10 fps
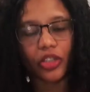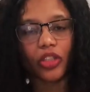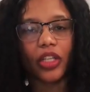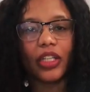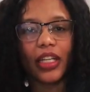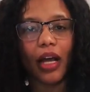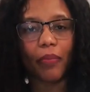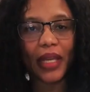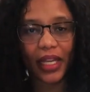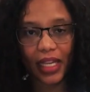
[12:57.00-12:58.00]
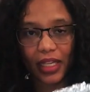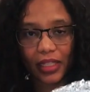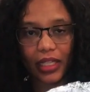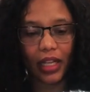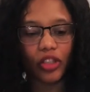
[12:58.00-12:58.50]
So you need a baking
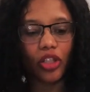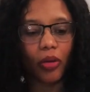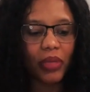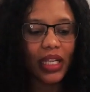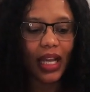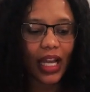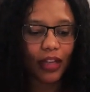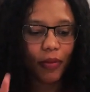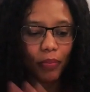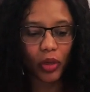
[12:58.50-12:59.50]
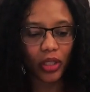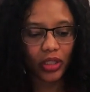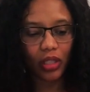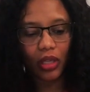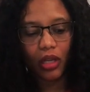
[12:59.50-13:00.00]
tin. So me like to put
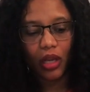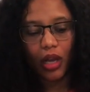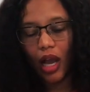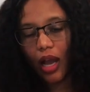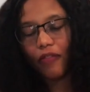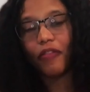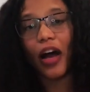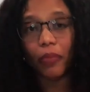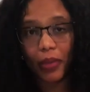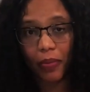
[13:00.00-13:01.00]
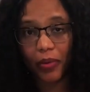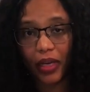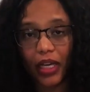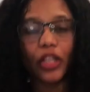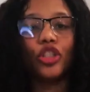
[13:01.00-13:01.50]
uh, file paper
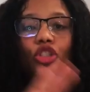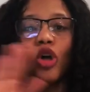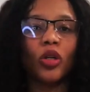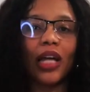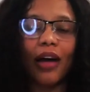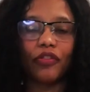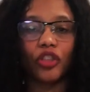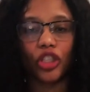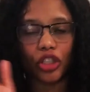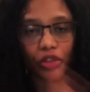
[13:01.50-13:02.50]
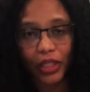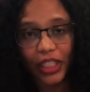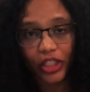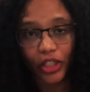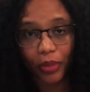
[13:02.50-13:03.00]
in it. You don't have to just
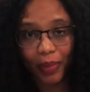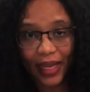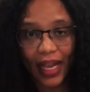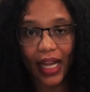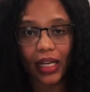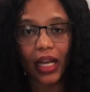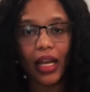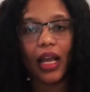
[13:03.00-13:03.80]
grease your pan